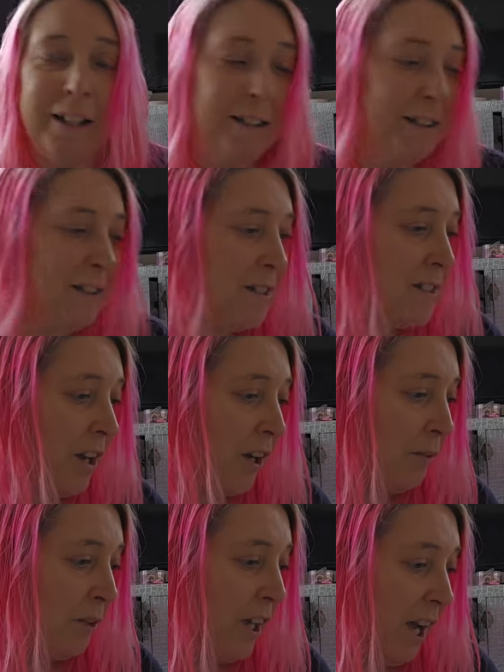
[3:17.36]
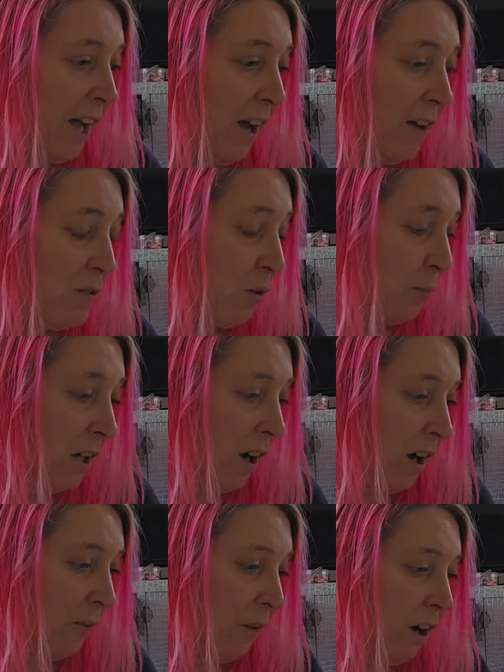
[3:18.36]
So, yeah, I dropped the
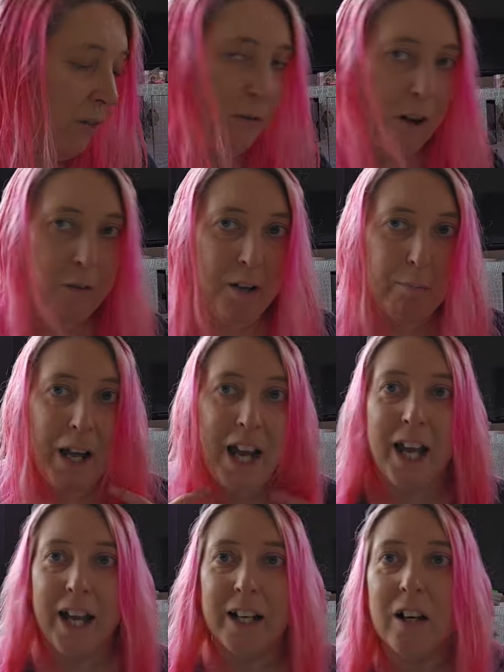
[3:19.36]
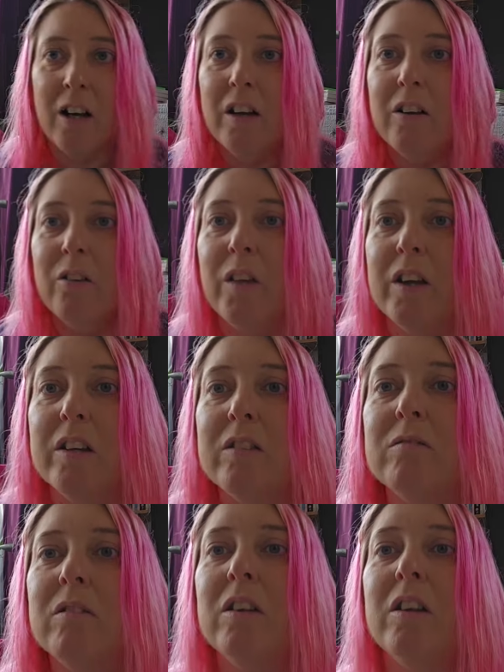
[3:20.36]
car off. I've had my hair cut, although
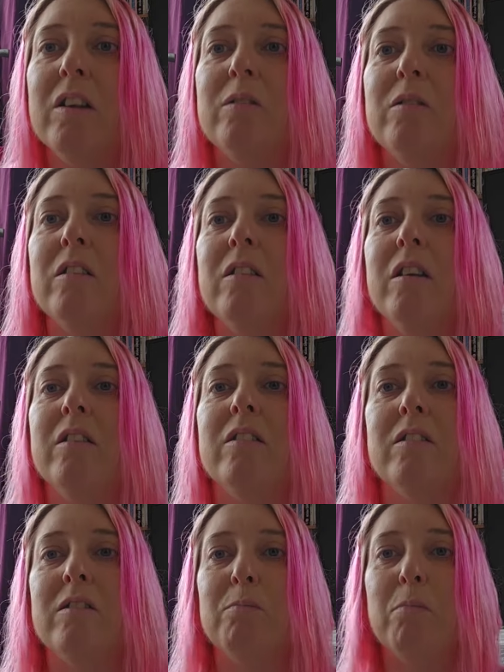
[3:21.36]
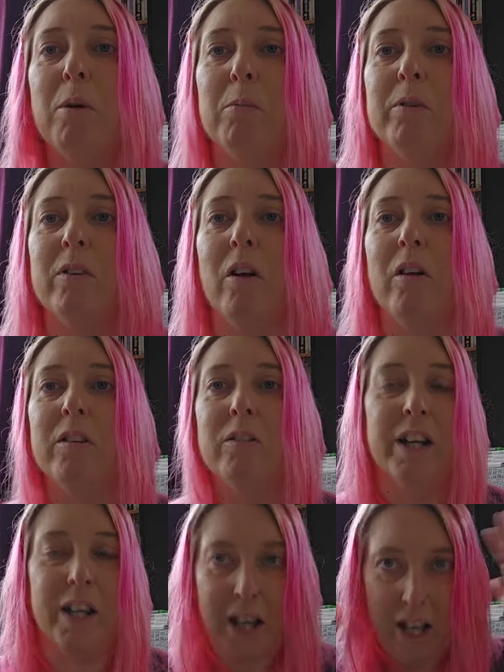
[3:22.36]
it's probably not a
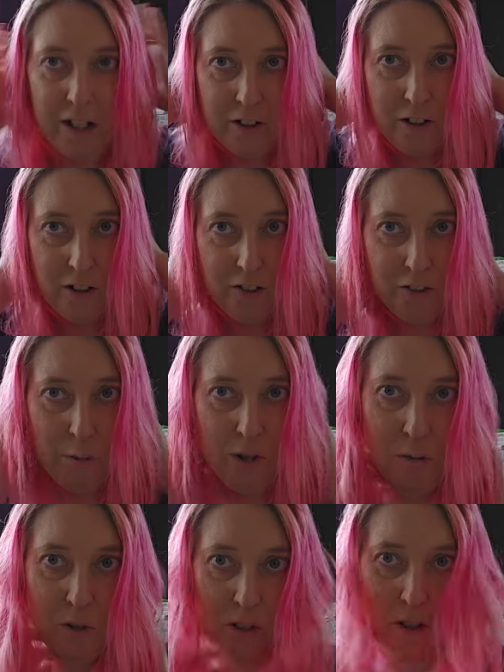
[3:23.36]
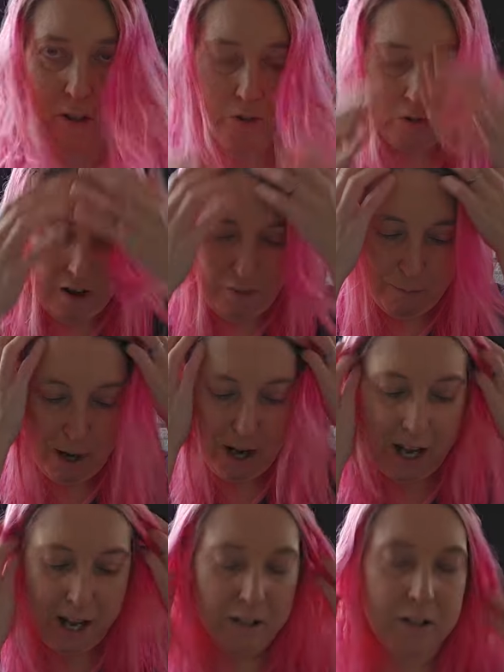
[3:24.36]
great haircut because I went to one of those drive-by
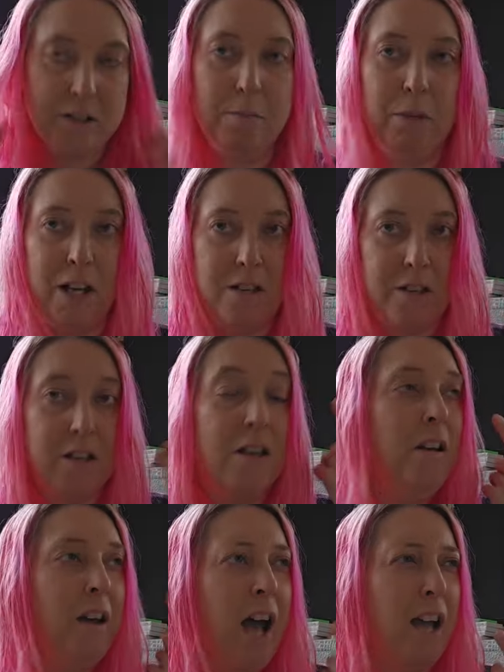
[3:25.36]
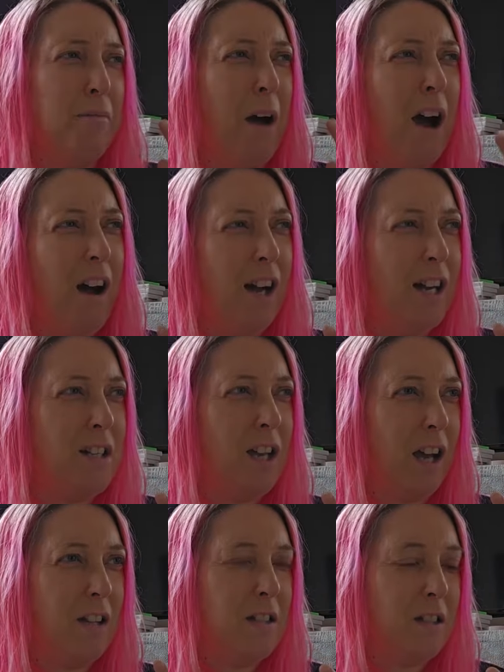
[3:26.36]
haircutting places. Had my eye
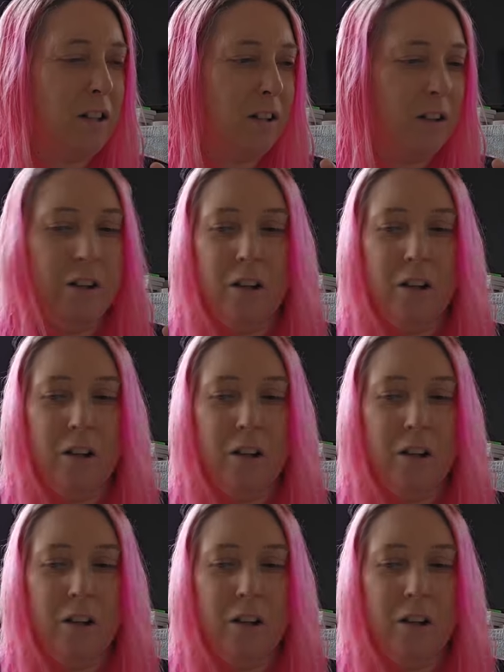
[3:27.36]
test done.